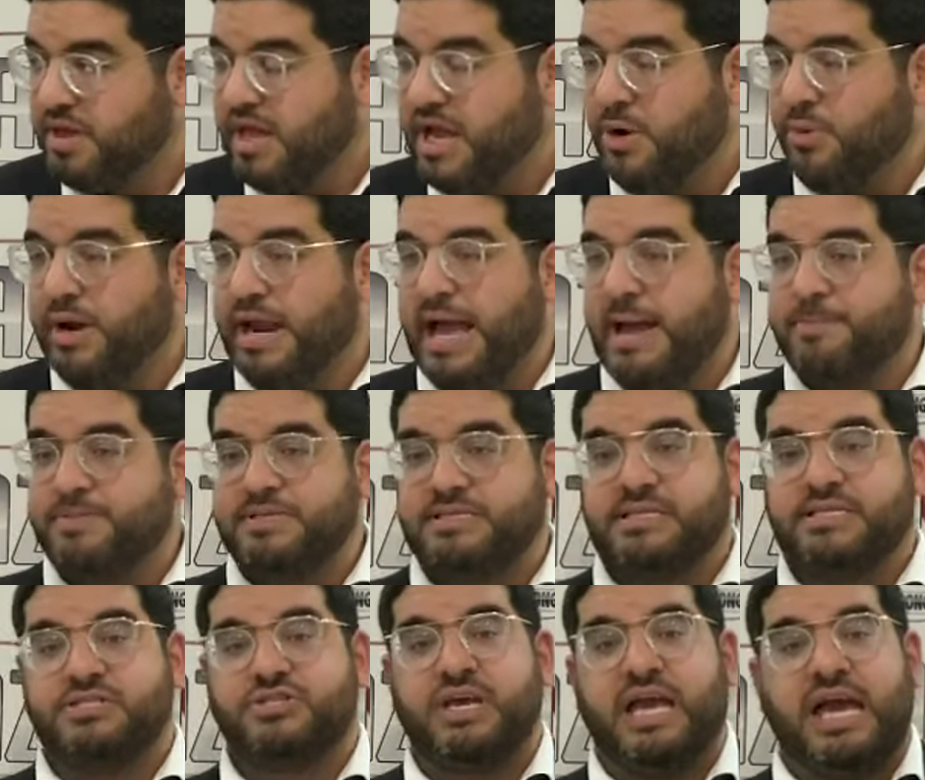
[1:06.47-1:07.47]
And what happens
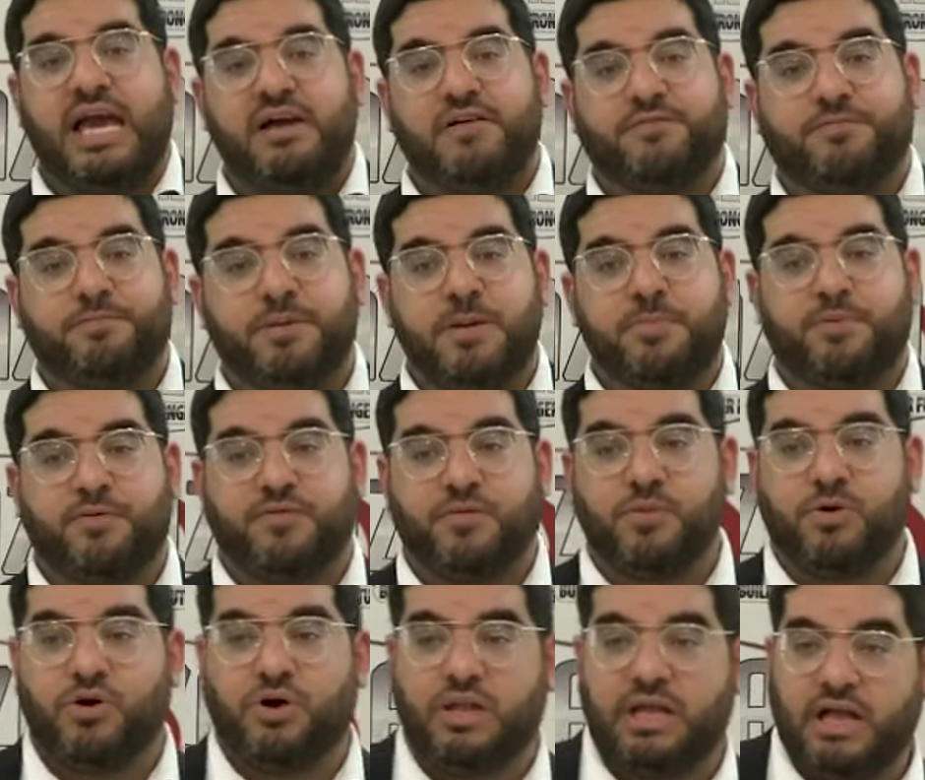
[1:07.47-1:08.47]
is you have people
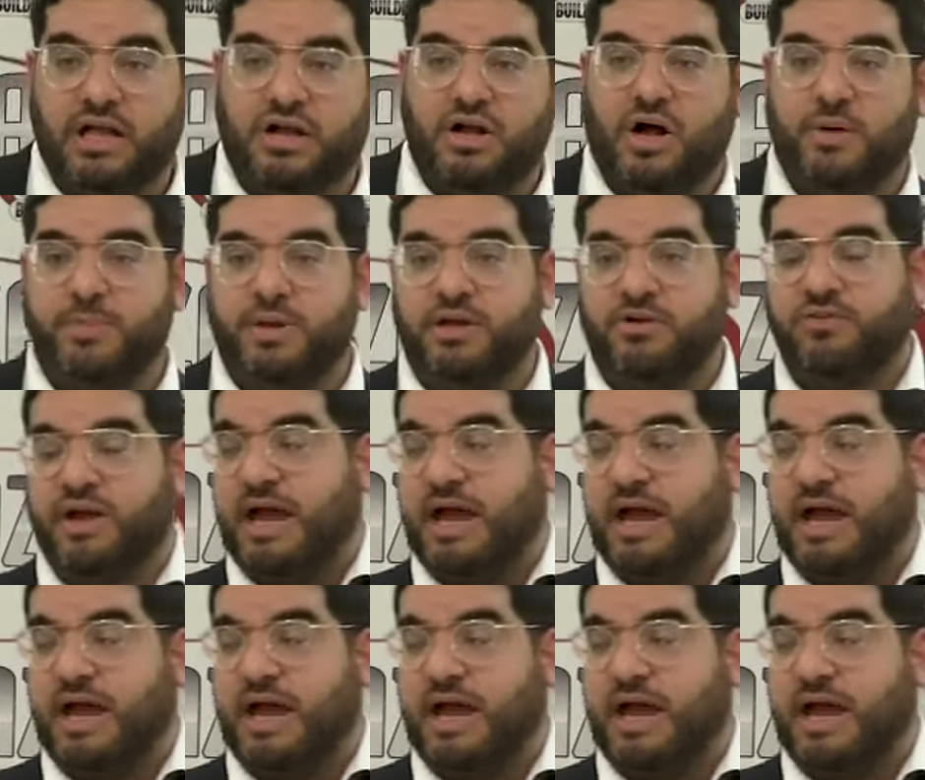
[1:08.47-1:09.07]
from kollel coming,